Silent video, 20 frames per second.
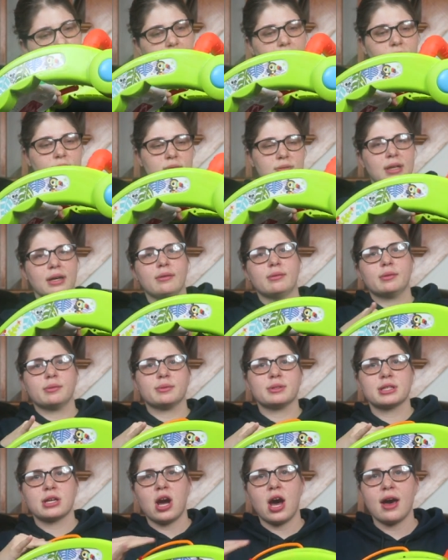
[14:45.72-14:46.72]
we go. That one
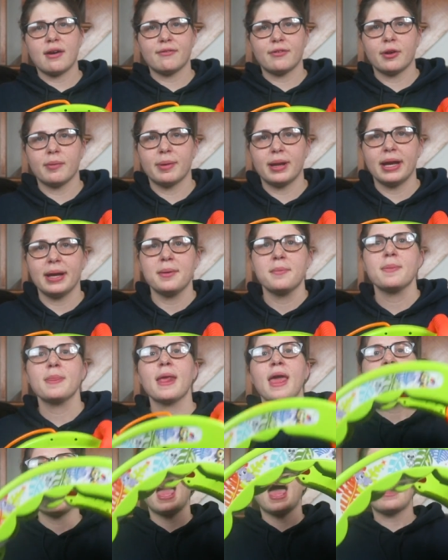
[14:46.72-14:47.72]
was caught for a minute.
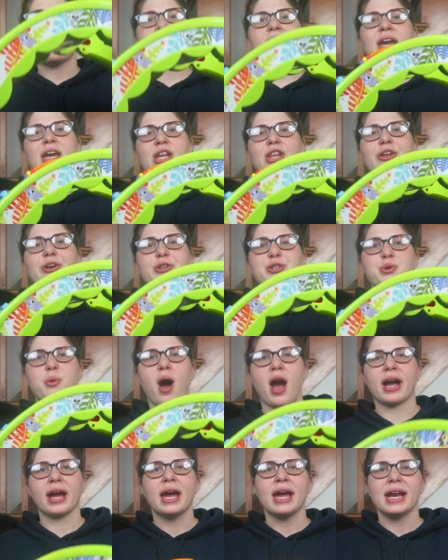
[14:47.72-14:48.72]
And they can learn to
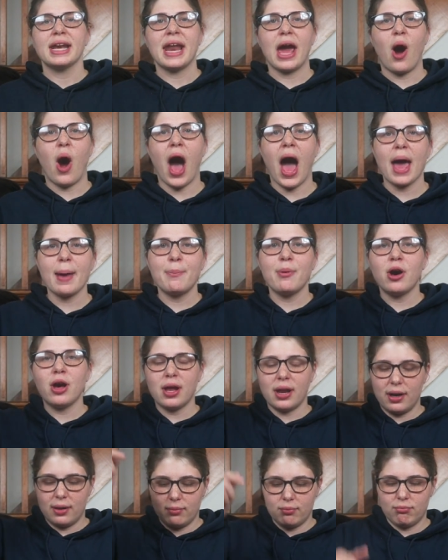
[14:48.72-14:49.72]
walk. Now, I
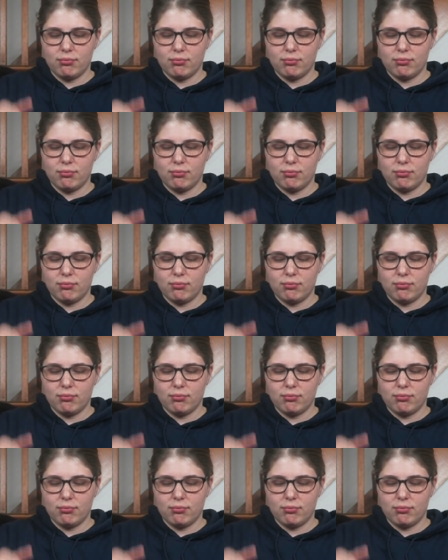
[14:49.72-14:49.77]
put...